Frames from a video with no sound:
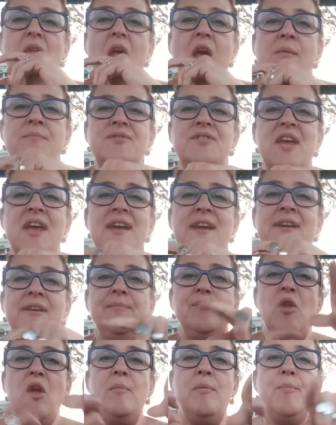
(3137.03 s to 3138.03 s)
I'm saying,
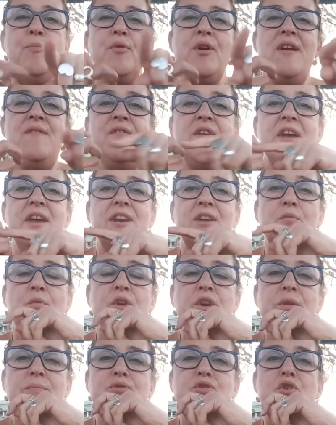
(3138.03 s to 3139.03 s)
I'm abbreviating
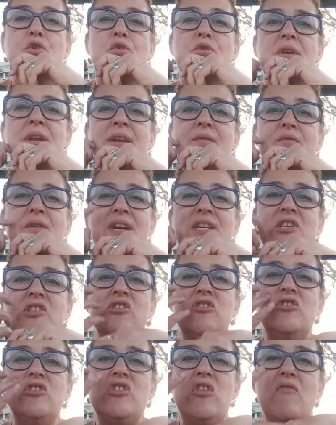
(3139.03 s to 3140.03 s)
when I'm talking, Rita,
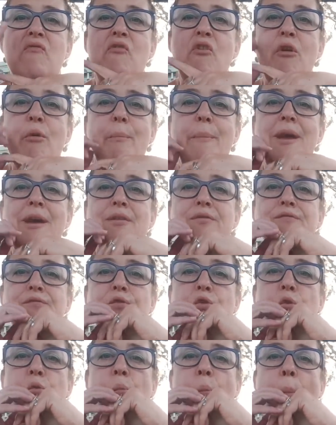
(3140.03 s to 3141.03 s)
because I've got a
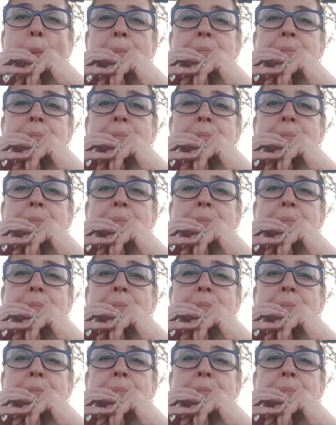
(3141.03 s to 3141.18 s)
mouthful.